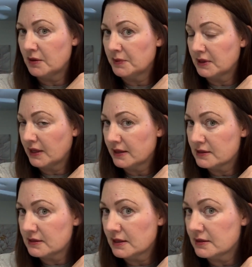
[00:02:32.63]
but
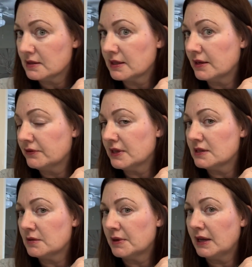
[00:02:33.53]
that's is the side
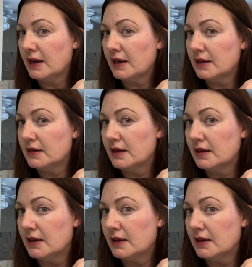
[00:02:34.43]
facing my head.